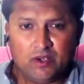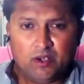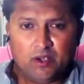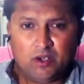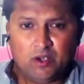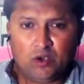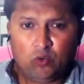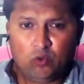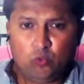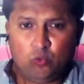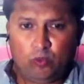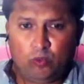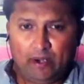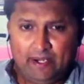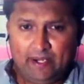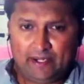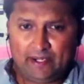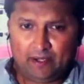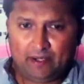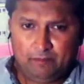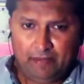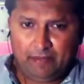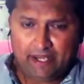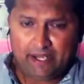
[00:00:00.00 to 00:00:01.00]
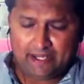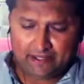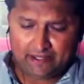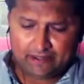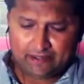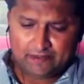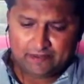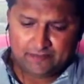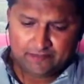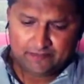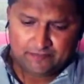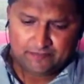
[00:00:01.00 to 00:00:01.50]
Welcome back.
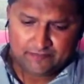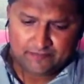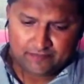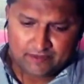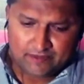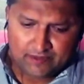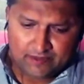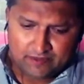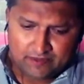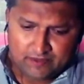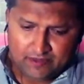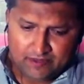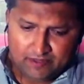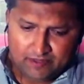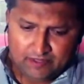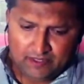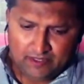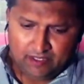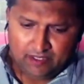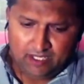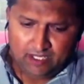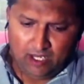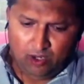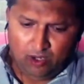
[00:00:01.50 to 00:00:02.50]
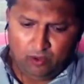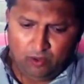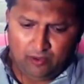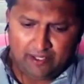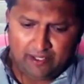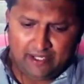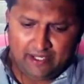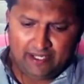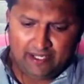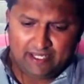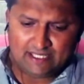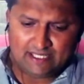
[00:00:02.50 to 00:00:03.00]
Now,
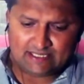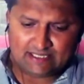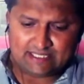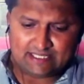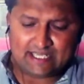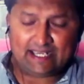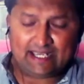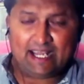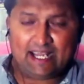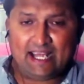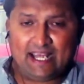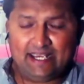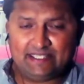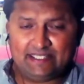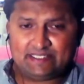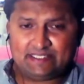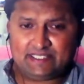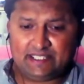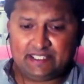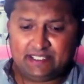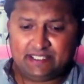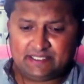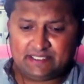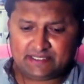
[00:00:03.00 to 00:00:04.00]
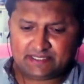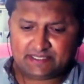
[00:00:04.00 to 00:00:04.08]
in his analysis,